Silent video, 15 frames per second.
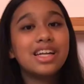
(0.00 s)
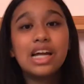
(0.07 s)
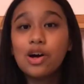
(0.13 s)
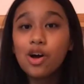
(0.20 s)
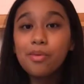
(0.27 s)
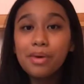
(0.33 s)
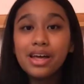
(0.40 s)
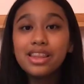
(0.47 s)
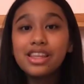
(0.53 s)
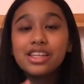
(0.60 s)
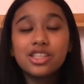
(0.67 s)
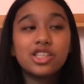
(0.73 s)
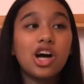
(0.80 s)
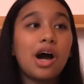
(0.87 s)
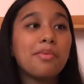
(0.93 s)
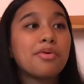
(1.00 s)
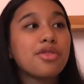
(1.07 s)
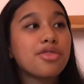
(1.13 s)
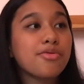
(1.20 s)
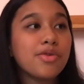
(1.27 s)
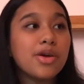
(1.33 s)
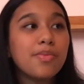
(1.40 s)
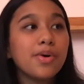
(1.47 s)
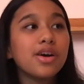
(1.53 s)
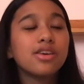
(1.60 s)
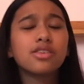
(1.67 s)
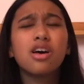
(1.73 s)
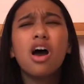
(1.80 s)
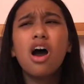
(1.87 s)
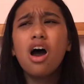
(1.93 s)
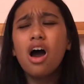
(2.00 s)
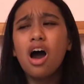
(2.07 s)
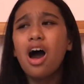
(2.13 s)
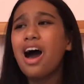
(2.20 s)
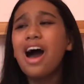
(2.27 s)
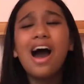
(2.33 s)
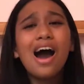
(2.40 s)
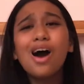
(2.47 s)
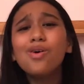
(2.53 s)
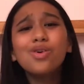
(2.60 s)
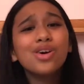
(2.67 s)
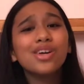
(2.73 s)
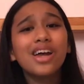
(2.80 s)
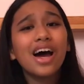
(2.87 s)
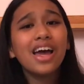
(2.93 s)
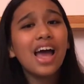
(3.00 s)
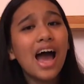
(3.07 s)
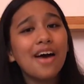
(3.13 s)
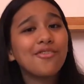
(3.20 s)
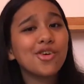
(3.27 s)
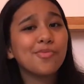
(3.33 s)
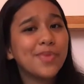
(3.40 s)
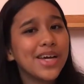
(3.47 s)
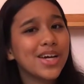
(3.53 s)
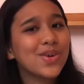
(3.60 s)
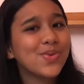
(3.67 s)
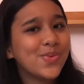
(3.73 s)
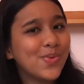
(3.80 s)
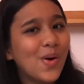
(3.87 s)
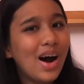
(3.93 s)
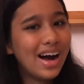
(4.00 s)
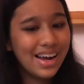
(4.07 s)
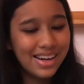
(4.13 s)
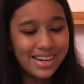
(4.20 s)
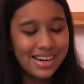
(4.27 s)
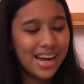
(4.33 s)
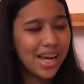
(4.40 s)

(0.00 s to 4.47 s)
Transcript: Now, I made this top 3 because how could I ever pick one?